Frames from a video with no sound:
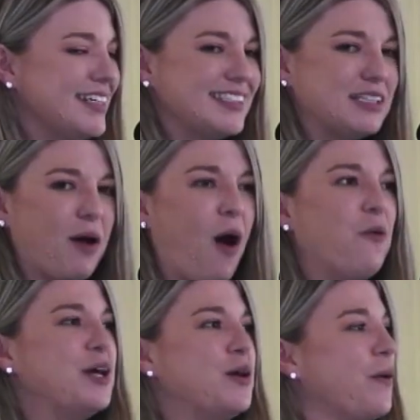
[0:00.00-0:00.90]
It's the
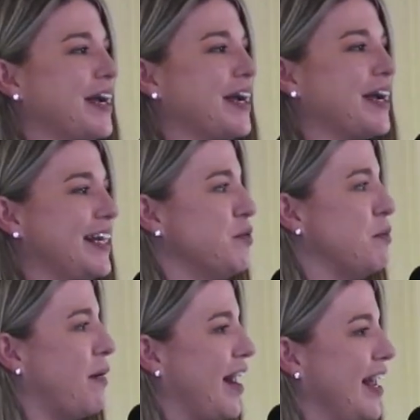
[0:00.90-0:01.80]
only organ in the
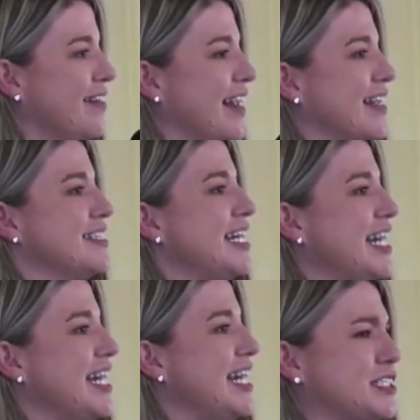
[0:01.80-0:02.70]
human body that
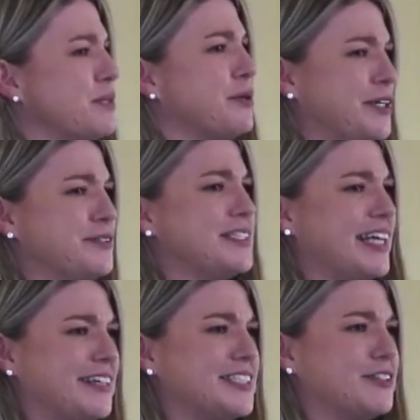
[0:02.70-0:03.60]
continues to produce
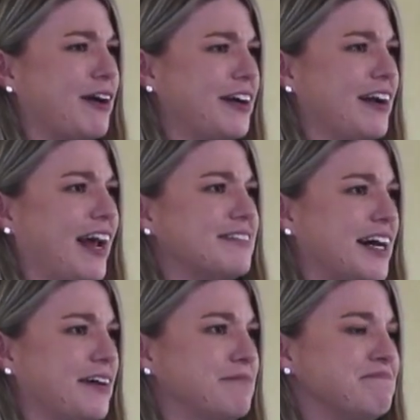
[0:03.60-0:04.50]
cells throughout your
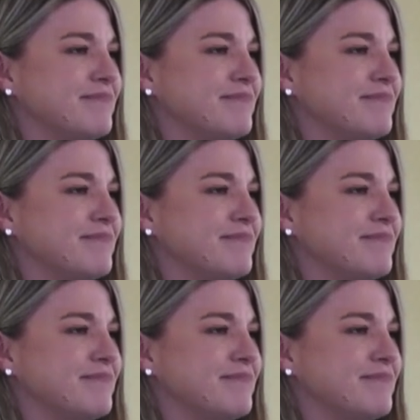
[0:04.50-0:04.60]
lifetime.